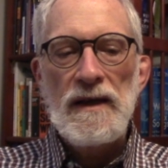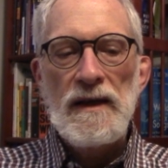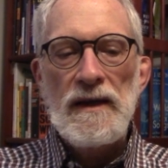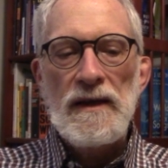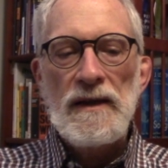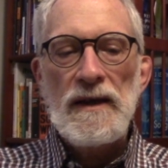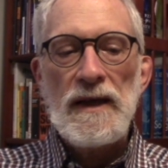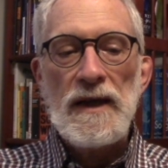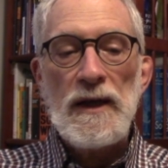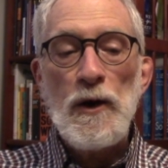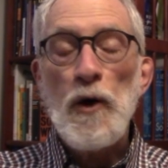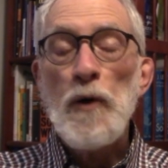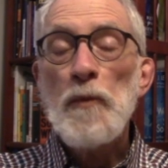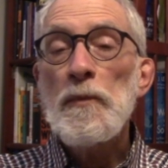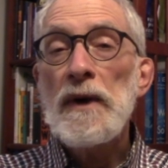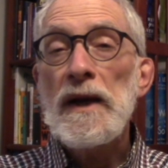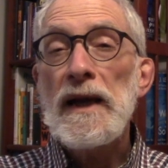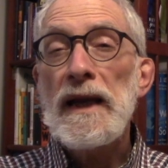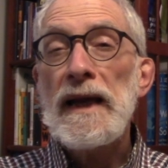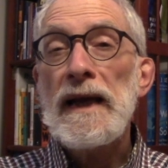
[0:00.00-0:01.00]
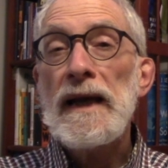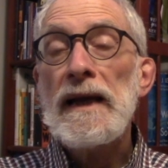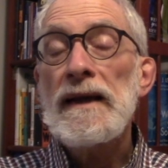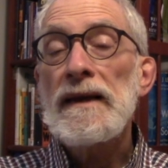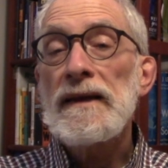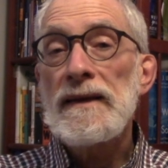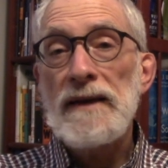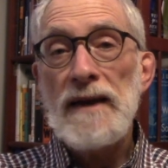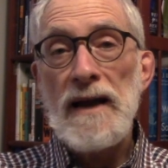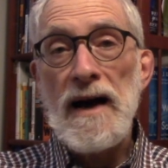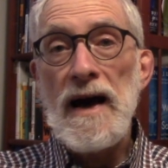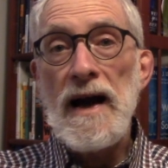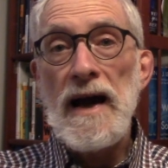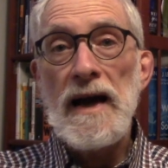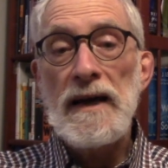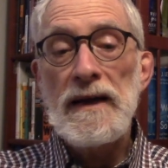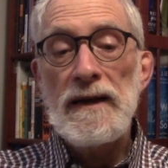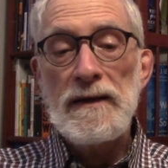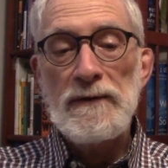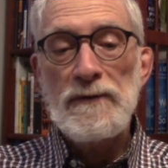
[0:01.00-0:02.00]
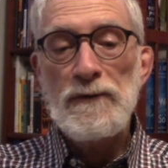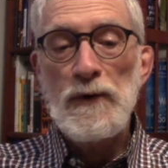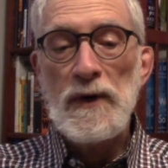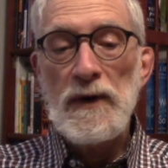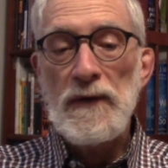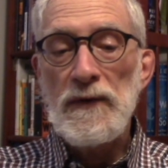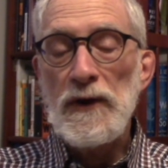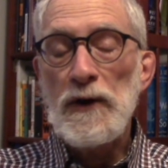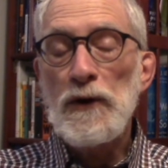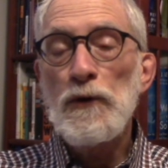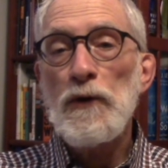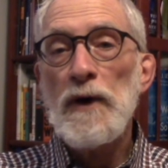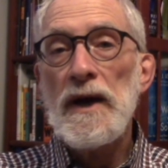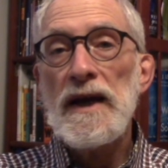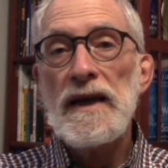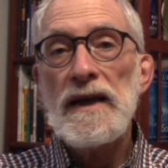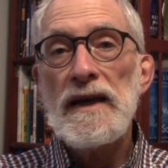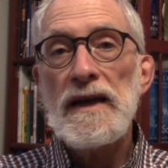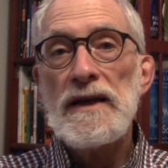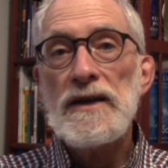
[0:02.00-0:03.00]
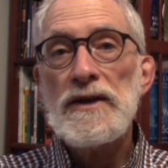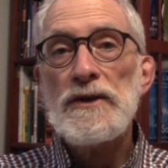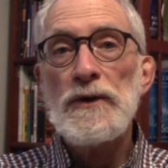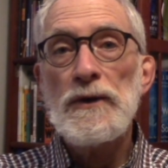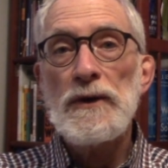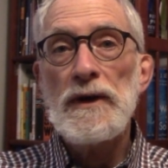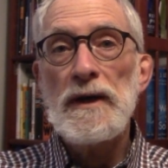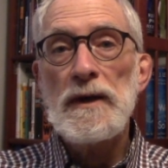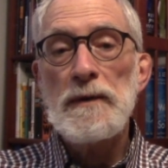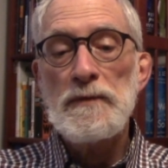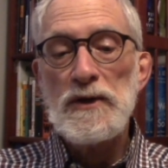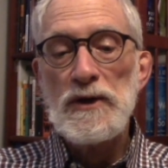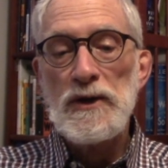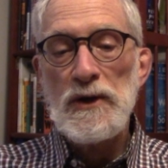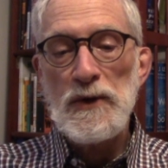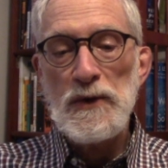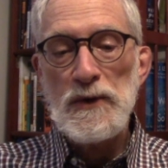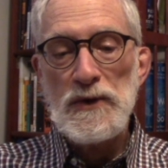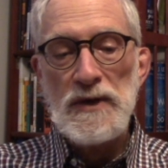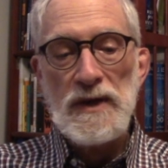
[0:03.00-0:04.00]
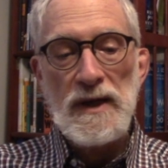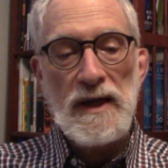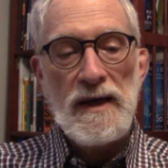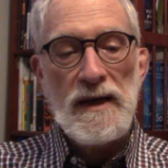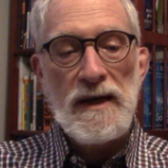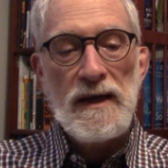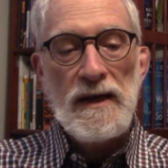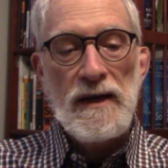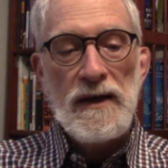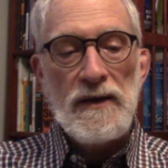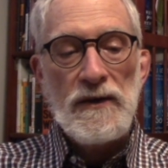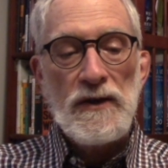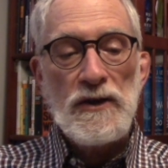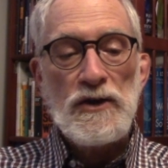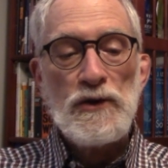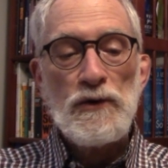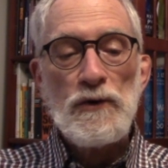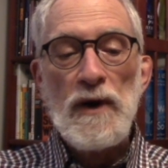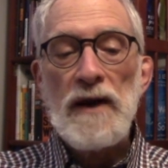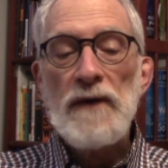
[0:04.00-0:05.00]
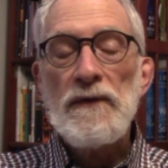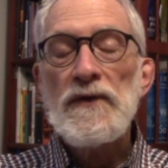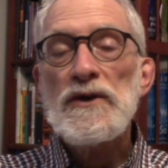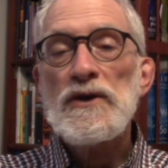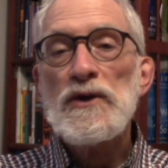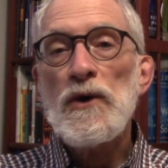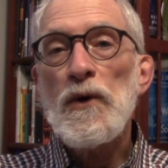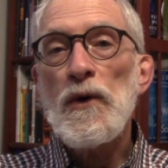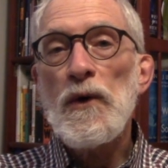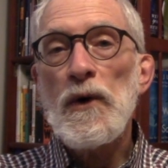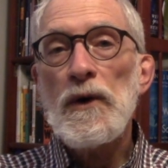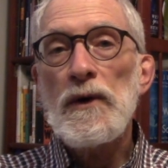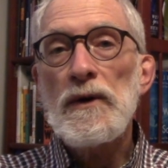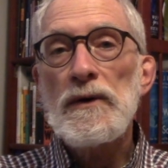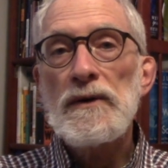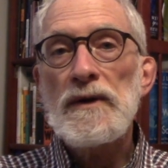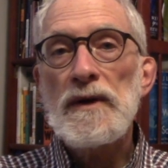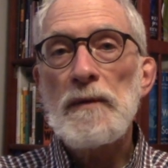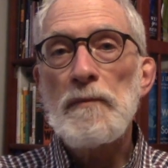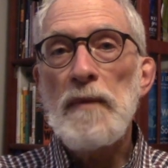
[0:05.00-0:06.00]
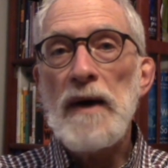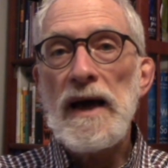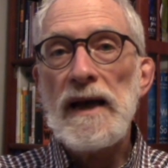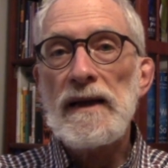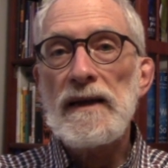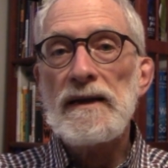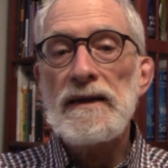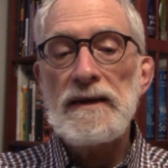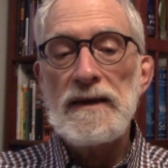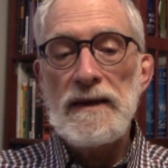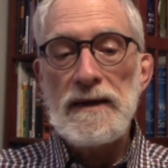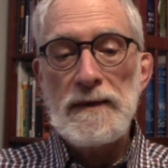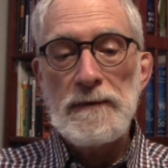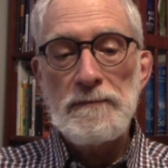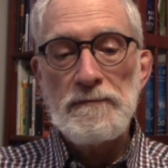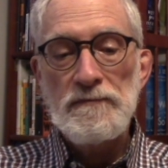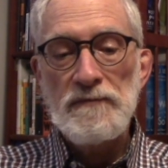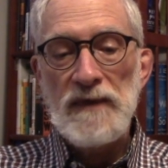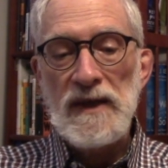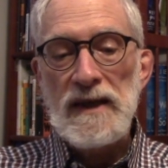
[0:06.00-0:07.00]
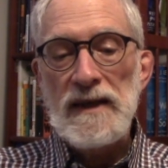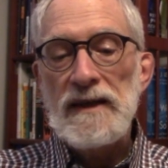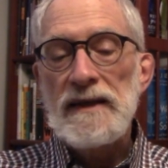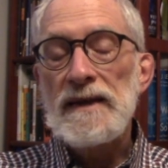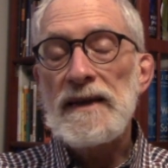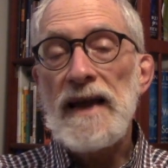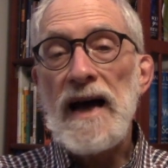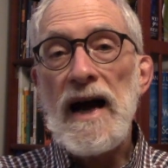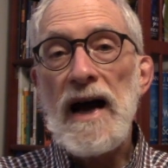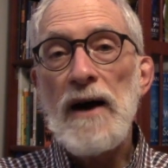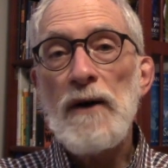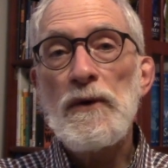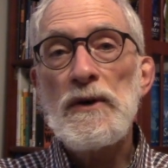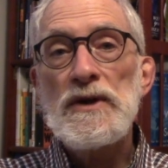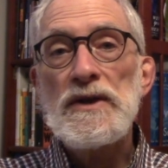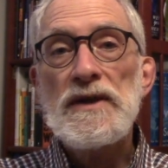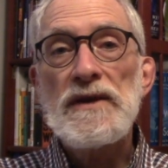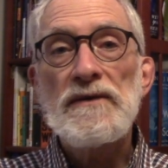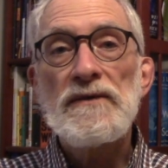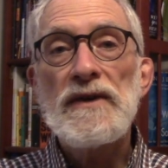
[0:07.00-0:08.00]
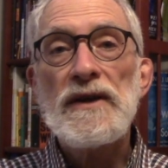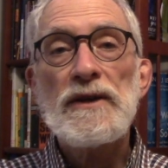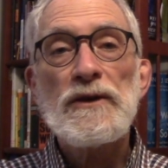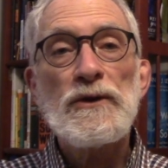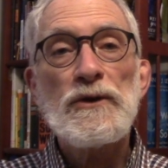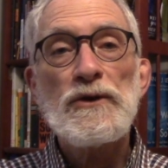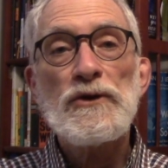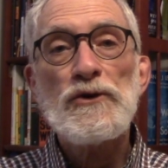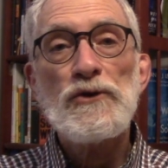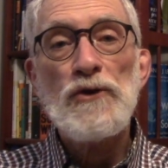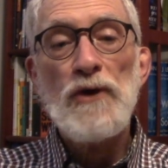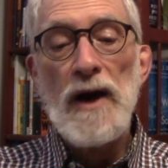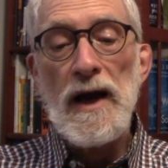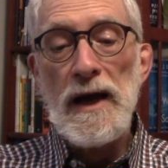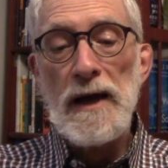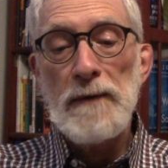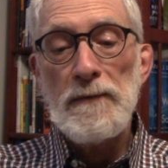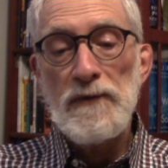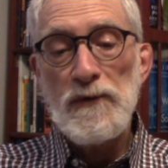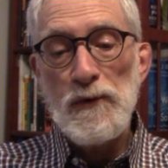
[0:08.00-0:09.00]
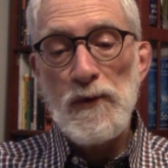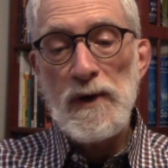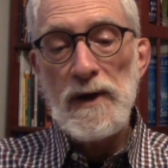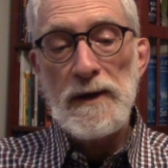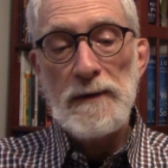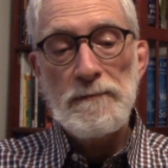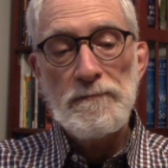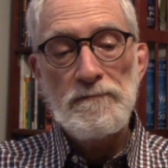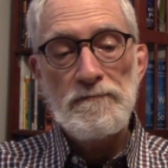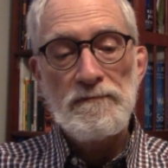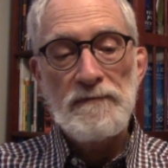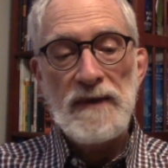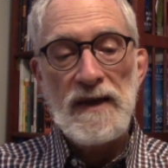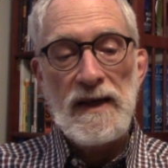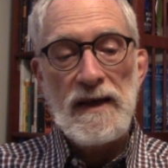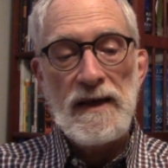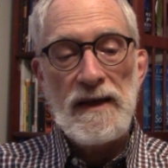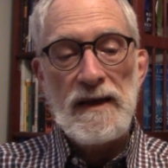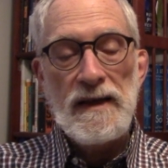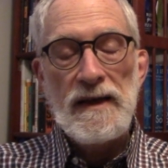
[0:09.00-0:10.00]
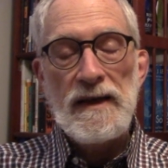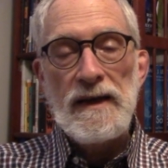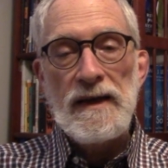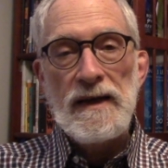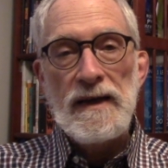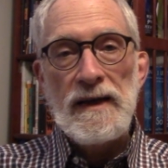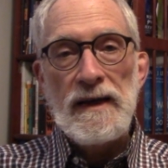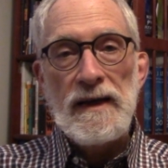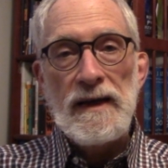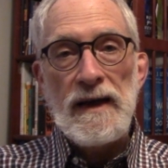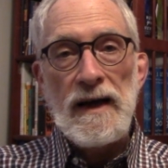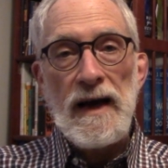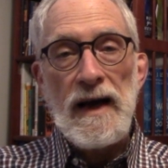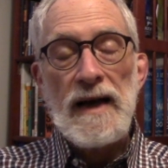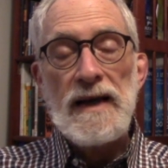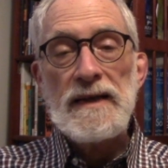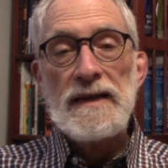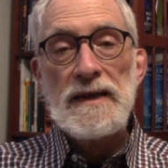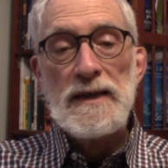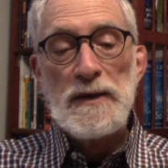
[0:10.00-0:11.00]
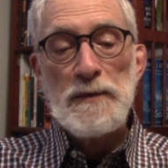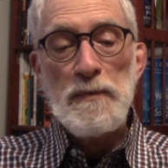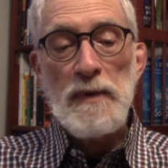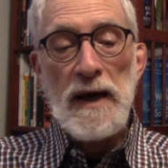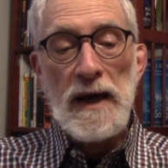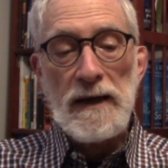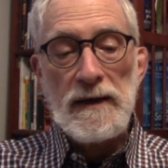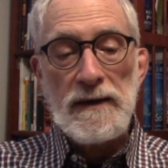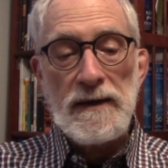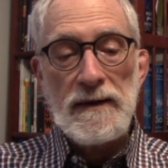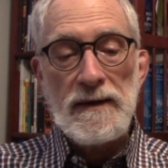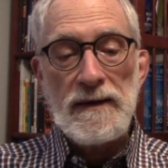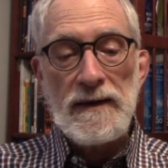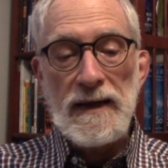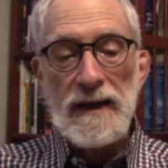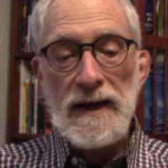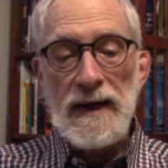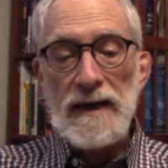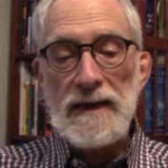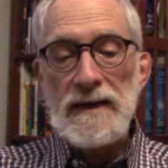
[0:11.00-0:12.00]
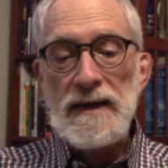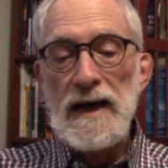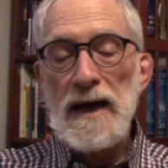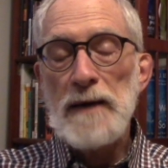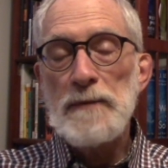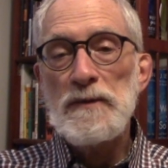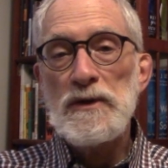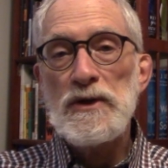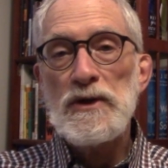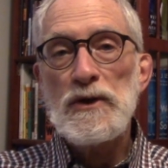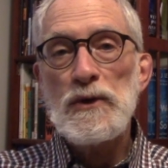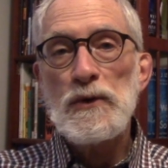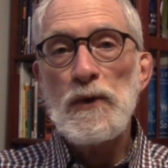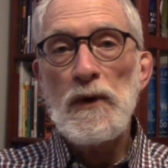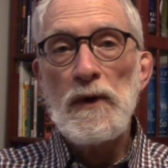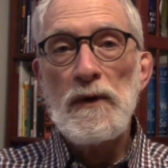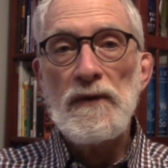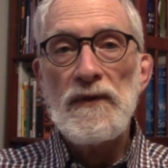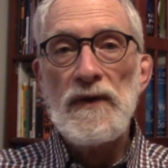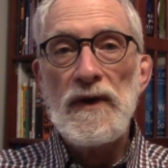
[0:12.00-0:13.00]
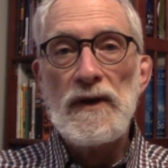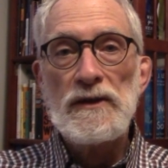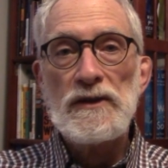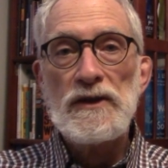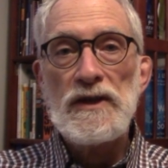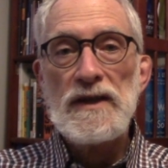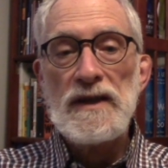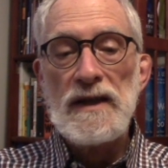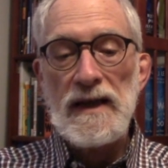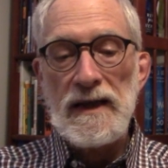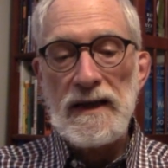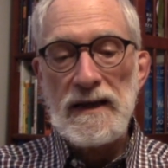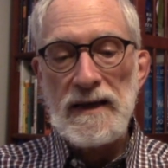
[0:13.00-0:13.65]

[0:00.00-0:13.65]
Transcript: The opening line of one of the great Easter hymns goes, "The strife is o'er, the battle done. Now is the victor's triumph won." I suspect that at times school felt just like